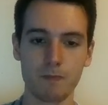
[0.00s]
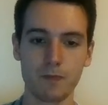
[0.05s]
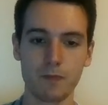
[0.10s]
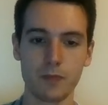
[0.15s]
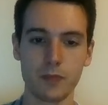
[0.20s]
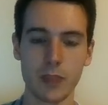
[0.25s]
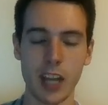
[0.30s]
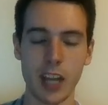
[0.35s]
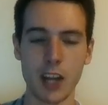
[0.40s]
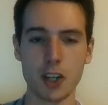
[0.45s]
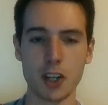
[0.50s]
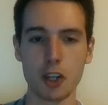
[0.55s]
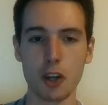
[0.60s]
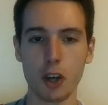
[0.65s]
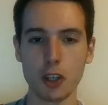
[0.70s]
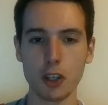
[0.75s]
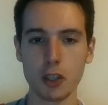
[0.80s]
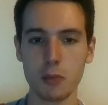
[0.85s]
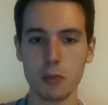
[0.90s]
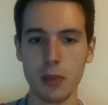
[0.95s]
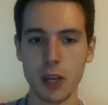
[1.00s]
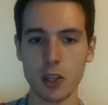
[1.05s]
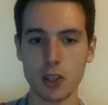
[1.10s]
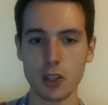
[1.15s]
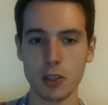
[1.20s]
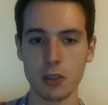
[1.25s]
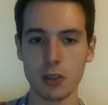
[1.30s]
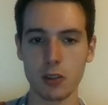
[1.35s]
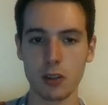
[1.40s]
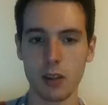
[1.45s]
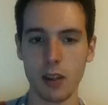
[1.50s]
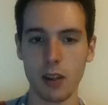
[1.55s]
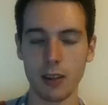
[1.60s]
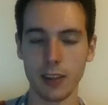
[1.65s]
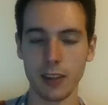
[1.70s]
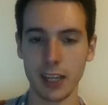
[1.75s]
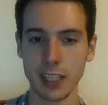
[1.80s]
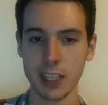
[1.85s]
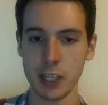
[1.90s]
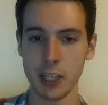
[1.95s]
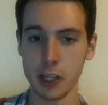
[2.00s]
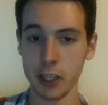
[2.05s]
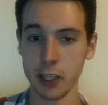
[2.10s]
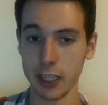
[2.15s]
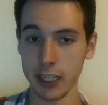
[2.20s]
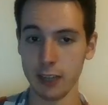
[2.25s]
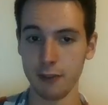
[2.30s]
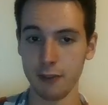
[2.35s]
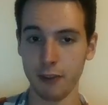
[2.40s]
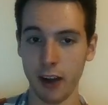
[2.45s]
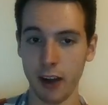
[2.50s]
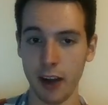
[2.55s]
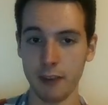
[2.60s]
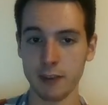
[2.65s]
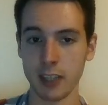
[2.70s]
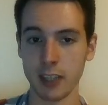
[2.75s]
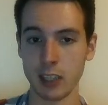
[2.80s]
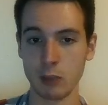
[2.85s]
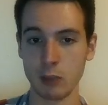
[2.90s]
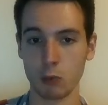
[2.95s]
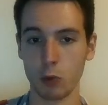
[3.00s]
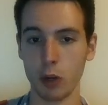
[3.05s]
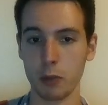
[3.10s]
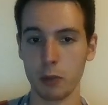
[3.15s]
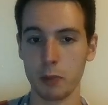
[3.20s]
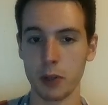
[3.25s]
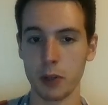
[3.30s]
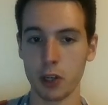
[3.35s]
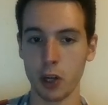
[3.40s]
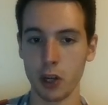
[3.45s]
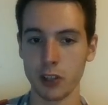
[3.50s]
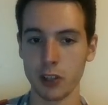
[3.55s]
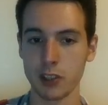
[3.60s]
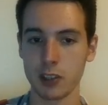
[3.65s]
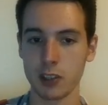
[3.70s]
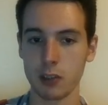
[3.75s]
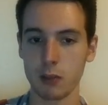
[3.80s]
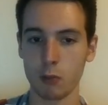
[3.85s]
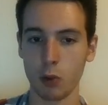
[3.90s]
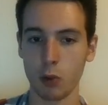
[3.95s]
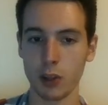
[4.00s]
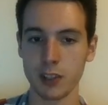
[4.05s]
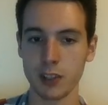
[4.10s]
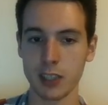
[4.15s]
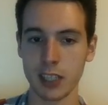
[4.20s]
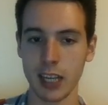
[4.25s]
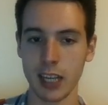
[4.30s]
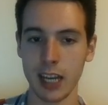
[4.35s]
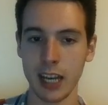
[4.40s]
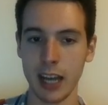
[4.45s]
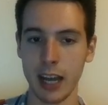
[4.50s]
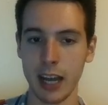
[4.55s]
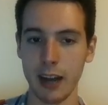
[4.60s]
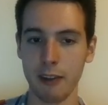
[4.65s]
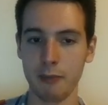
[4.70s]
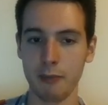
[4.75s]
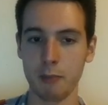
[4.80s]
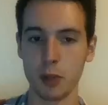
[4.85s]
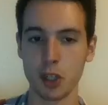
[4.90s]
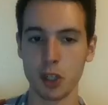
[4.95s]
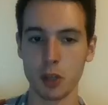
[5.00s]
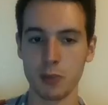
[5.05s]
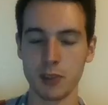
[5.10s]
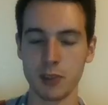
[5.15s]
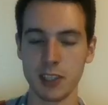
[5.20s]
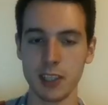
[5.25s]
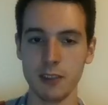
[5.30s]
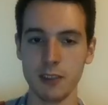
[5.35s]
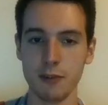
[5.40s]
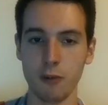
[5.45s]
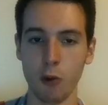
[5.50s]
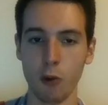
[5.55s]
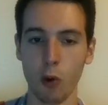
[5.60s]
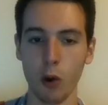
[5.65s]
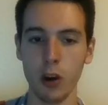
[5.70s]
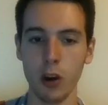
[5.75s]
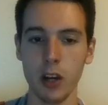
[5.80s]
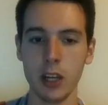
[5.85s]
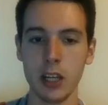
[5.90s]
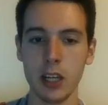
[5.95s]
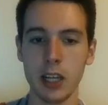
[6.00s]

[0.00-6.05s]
Yeah, I should also mention that here e5 doesn't work because once again I have bishop c4